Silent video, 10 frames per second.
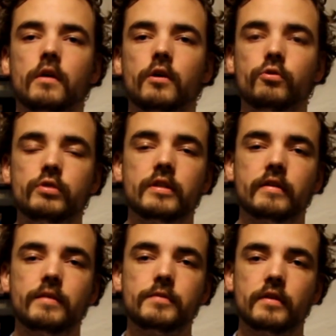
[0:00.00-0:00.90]
Using the
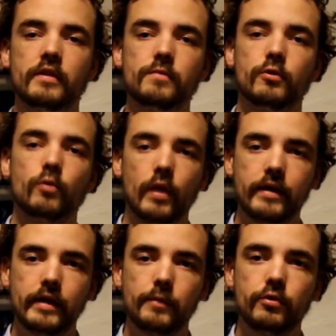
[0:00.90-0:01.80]
tips in this book will
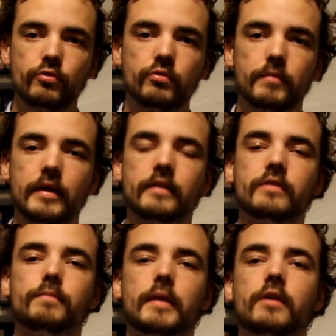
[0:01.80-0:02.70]
enable you to
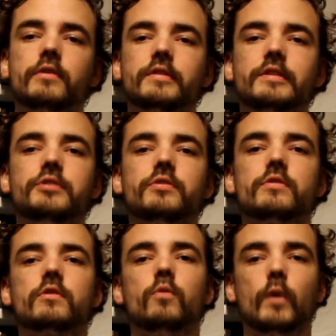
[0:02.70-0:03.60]
make better
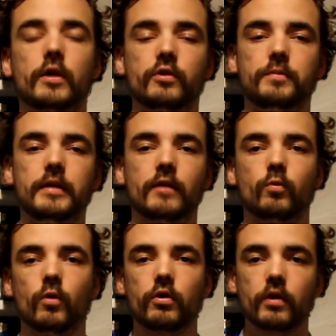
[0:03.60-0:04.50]
decisions, whether it be at
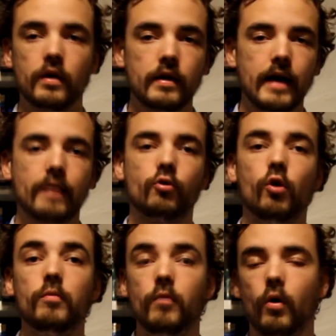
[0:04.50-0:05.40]
work, at
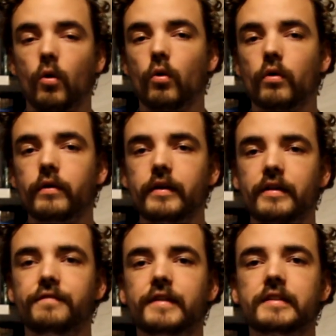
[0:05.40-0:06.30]
home or in
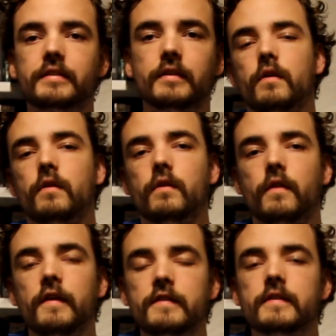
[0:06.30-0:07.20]
investing.
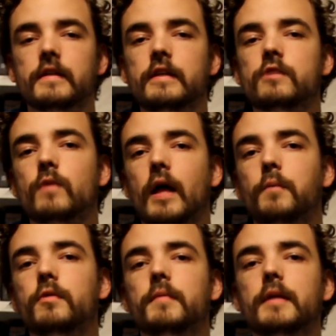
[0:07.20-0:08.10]
These techniques will
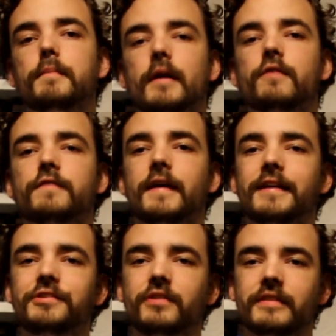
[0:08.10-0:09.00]
help you make better
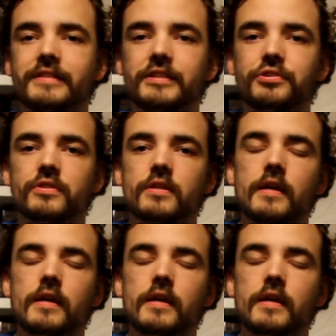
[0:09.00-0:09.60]
financial decisions.